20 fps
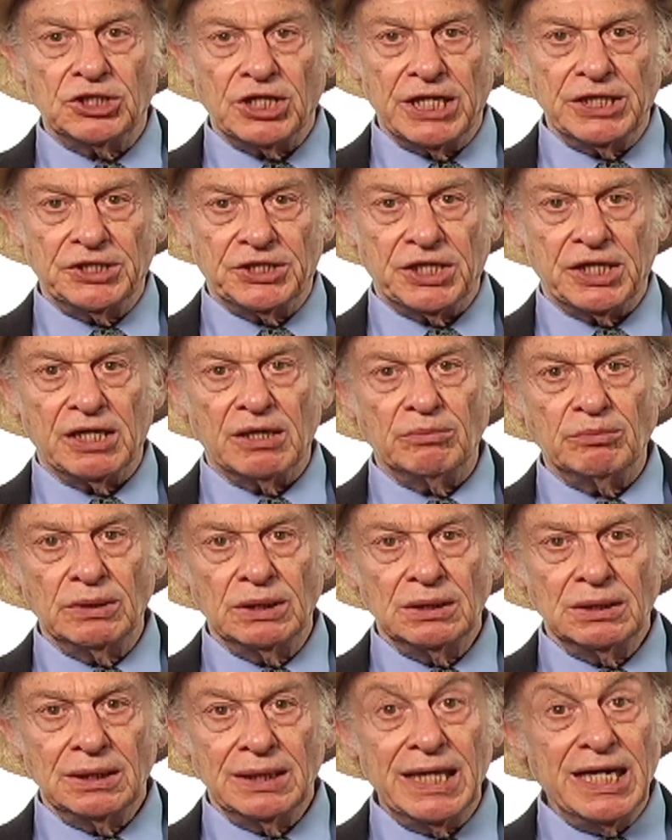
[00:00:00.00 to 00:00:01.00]
chasing him,
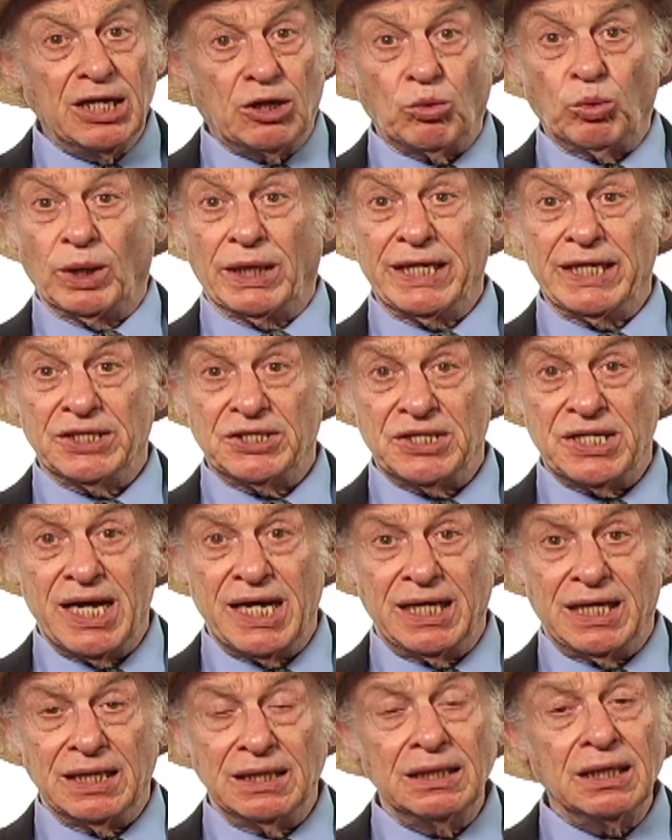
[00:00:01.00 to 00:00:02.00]
equally as
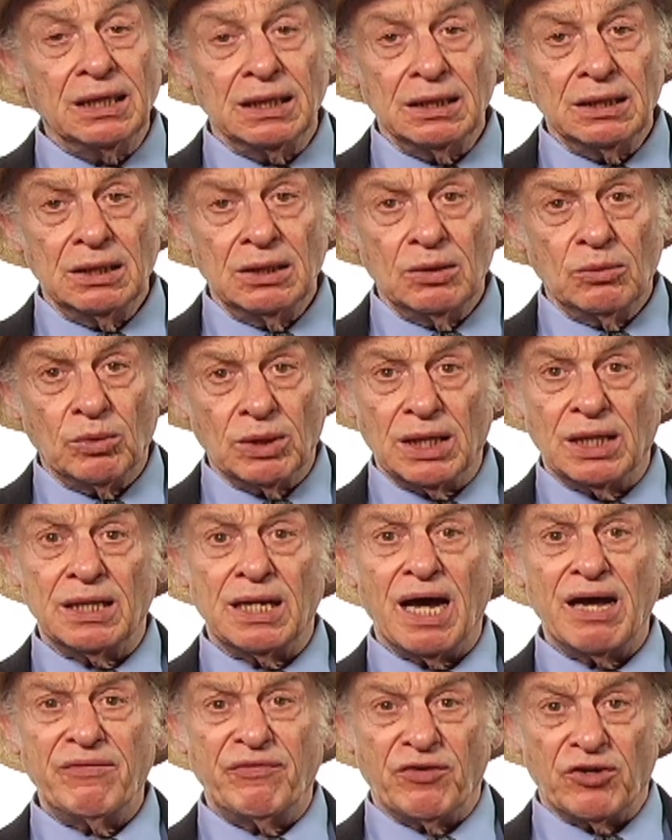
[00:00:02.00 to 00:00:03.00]
naked, with a
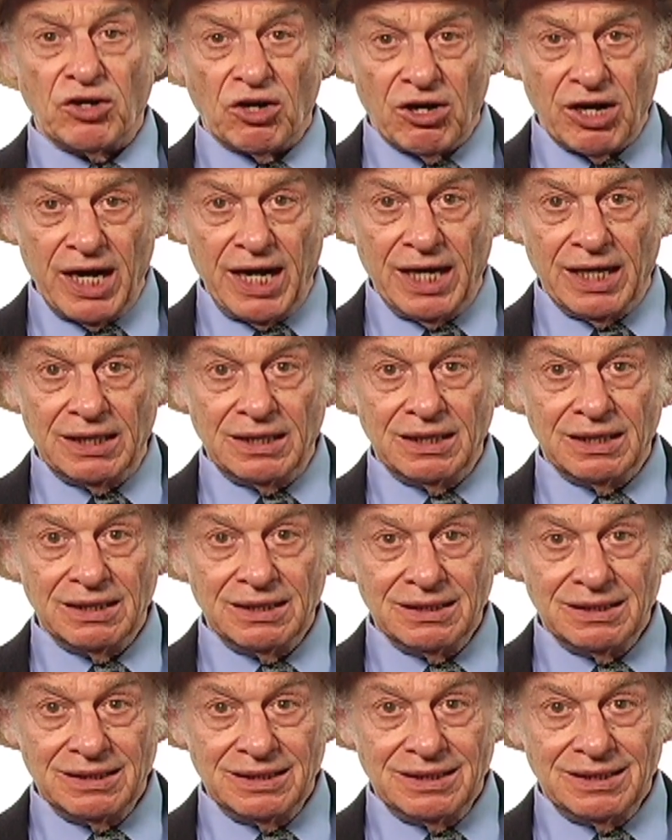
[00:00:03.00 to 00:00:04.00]
knife in her hand.
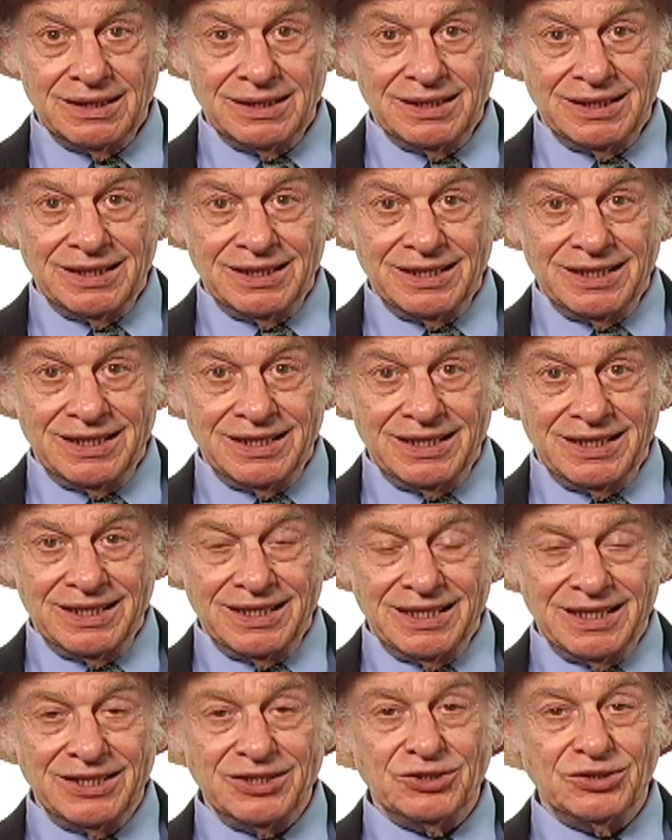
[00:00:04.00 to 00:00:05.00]

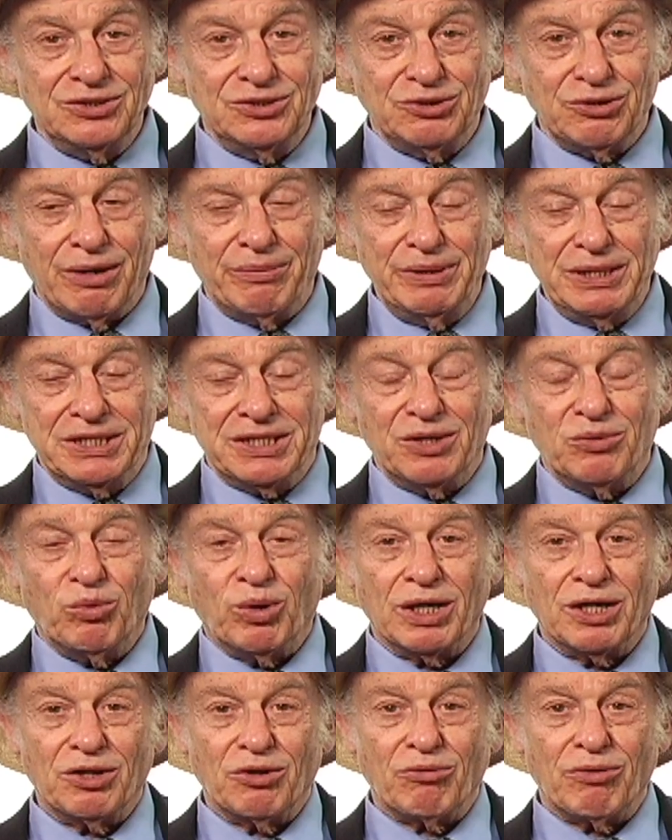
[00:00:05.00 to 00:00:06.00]
And Drebby said,
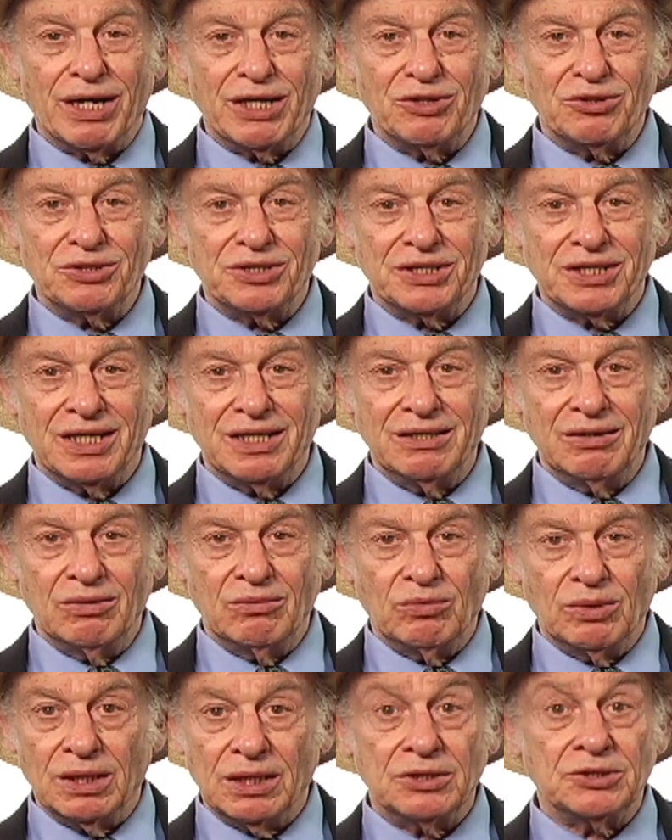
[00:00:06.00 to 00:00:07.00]
one of the writers said,
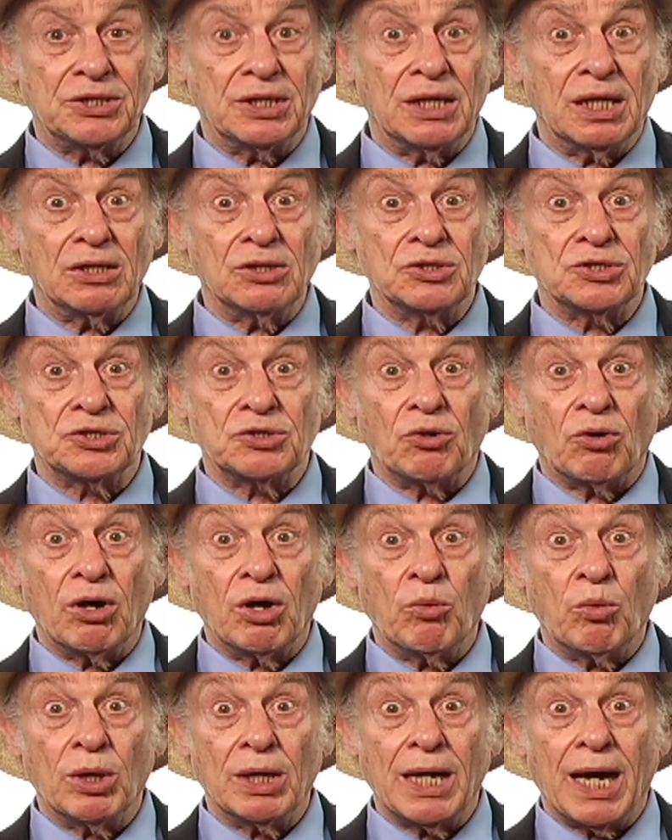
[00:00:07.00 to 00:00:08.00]
well, there's another
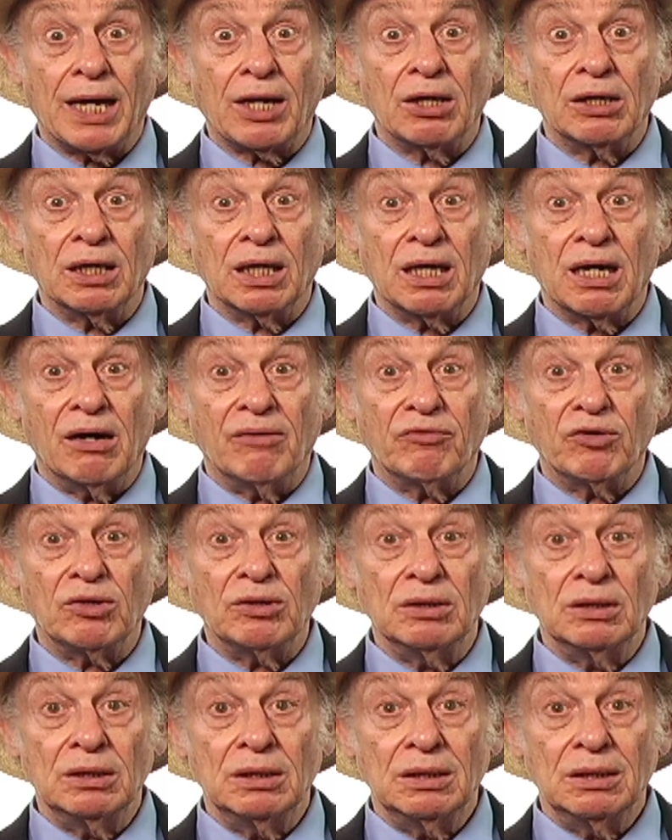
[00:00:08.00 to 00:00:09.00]
story we're not going to
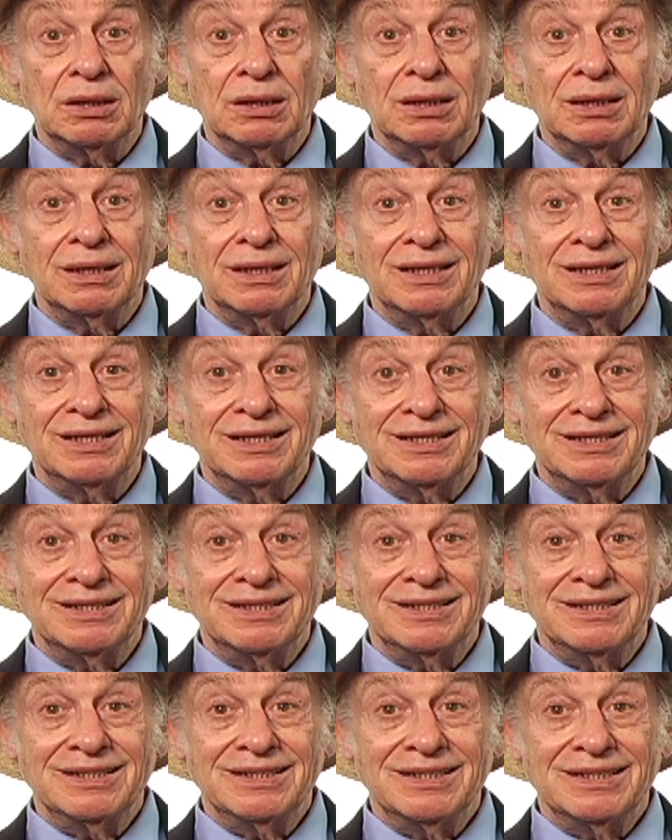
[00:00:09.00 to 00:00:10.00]
cover.
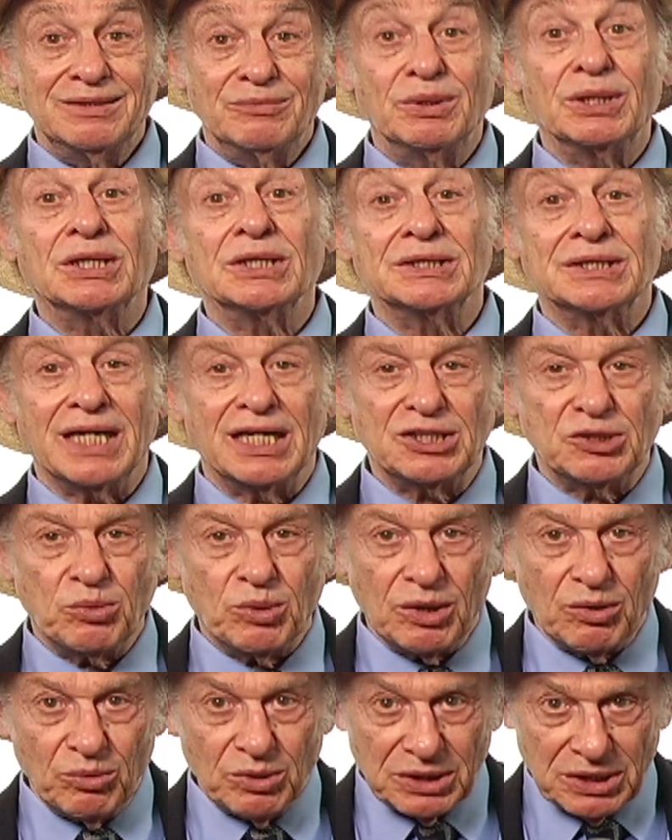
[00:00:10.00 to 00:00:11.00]
Because that's
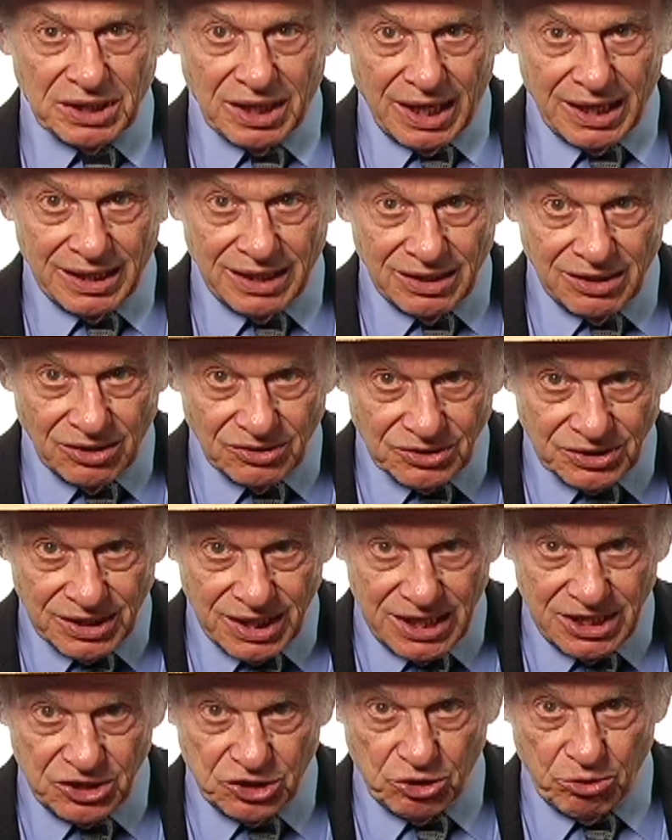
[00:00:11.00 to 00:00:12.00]
what it was like in those
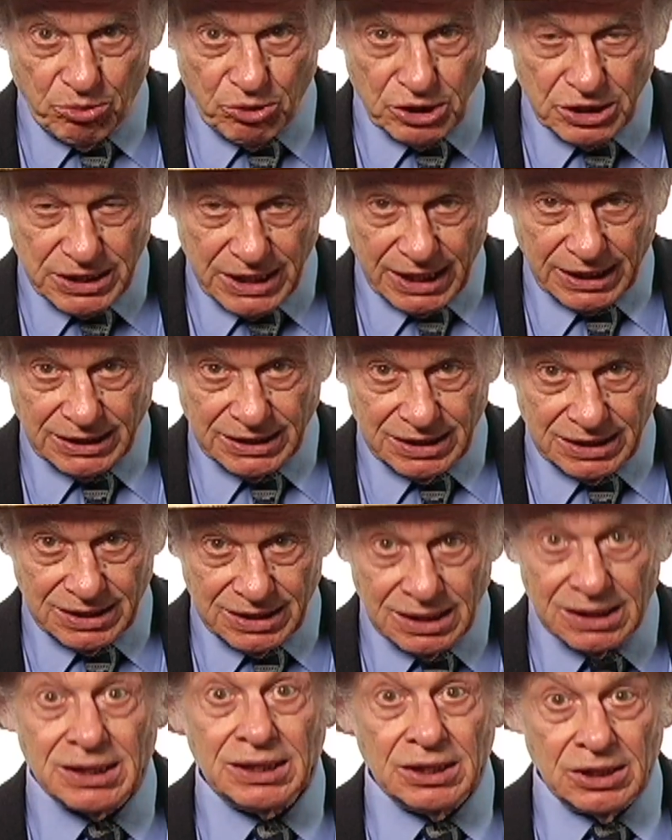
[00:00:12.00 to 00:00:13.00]
days. You
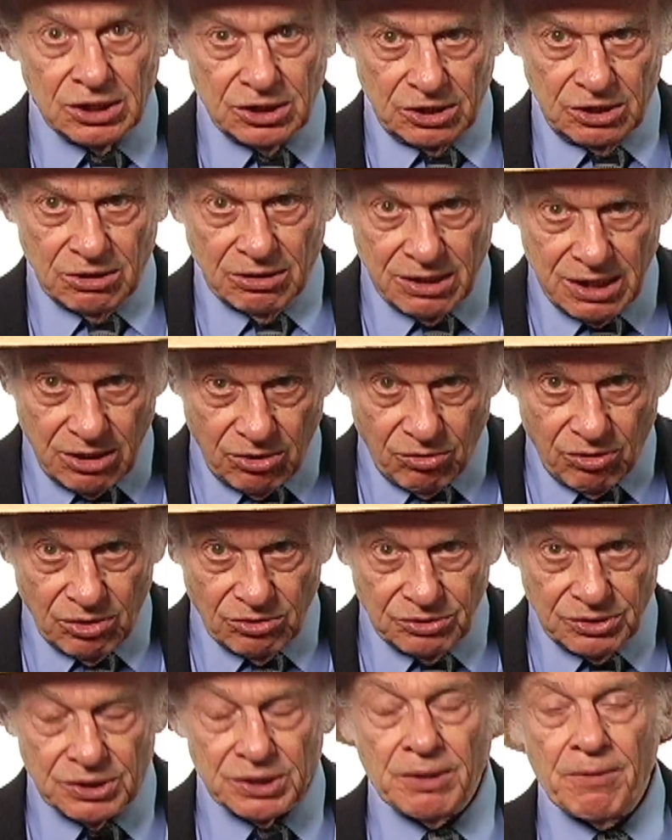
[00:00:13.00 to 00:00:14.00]
protected your
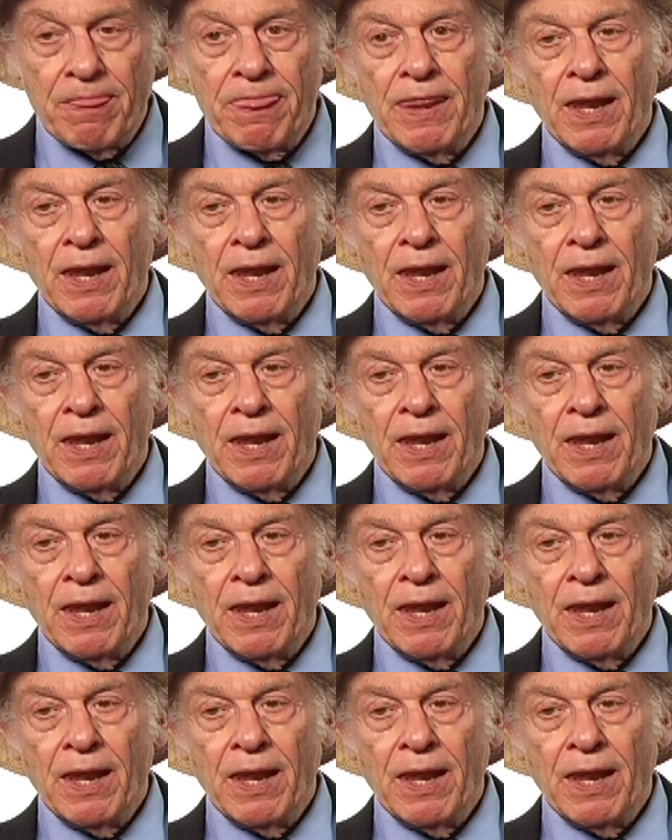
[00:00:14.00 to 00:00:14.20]
heroes.